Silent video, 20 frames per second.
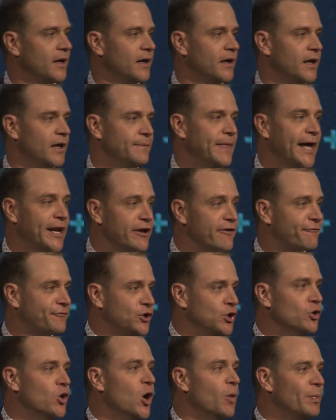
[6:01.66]
But if you
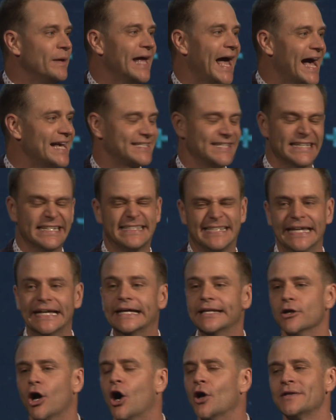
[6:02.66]
will be as
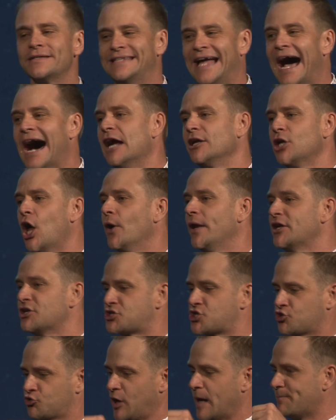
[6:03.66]
intent on downloading
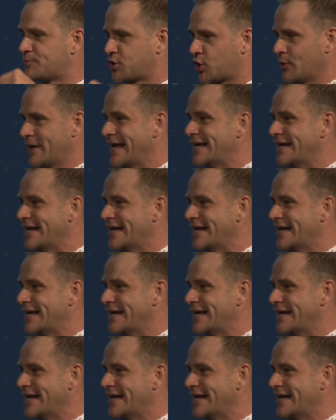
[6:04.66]
scripture